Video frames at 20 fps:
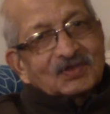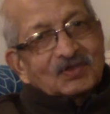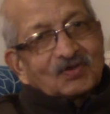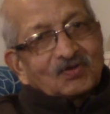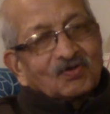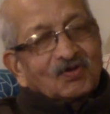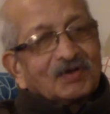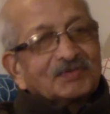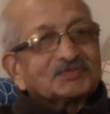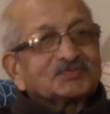
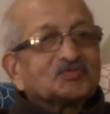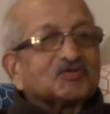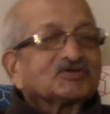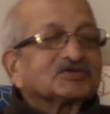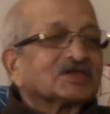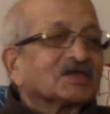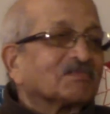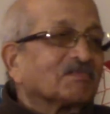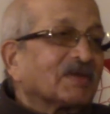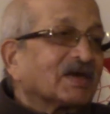Oh, I'm a
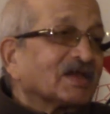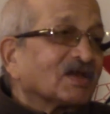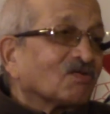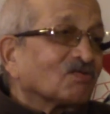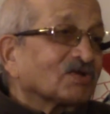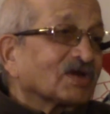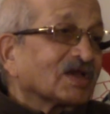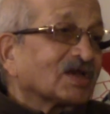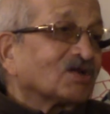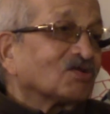spiritual man, how
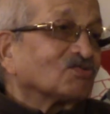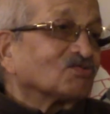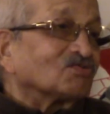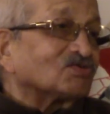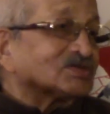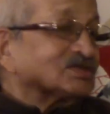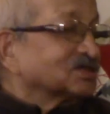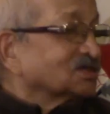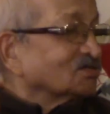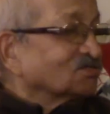can I do
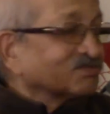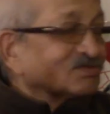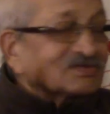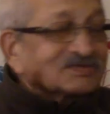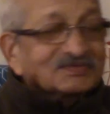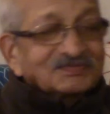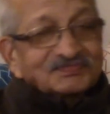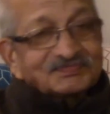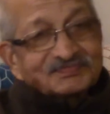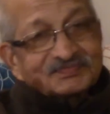this?
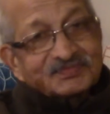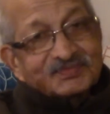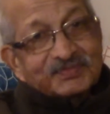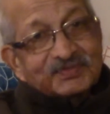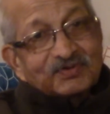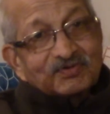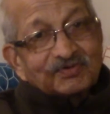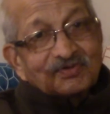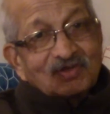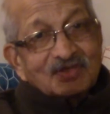
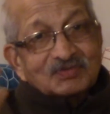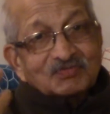No.